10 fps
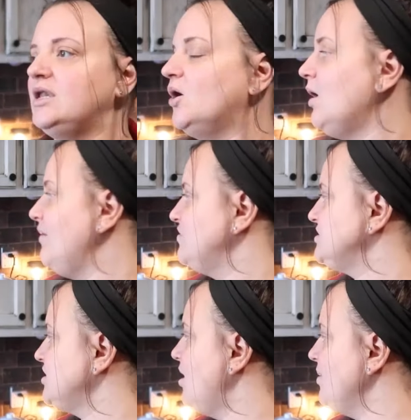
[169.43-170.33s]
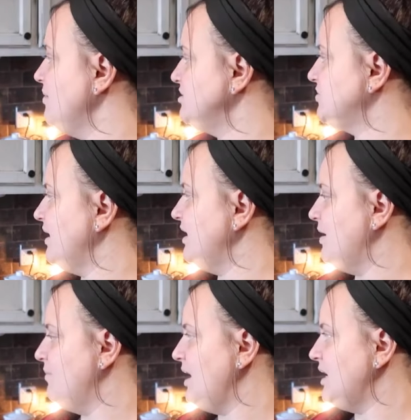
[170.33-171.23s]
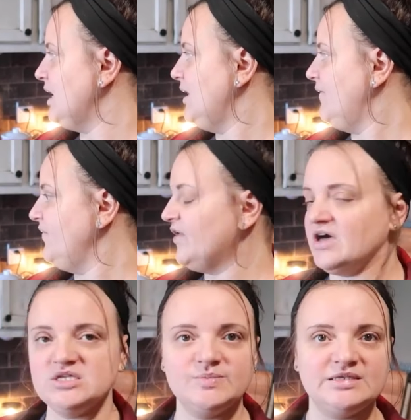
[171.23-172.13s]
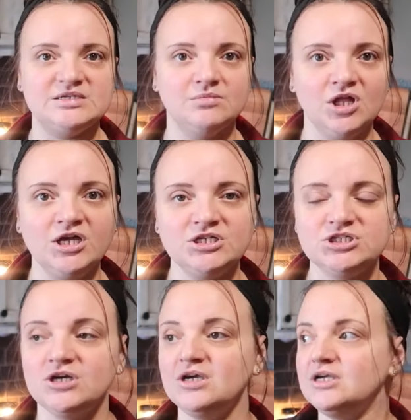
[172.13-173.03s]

I know I have to stop in between and make the husband some lunch.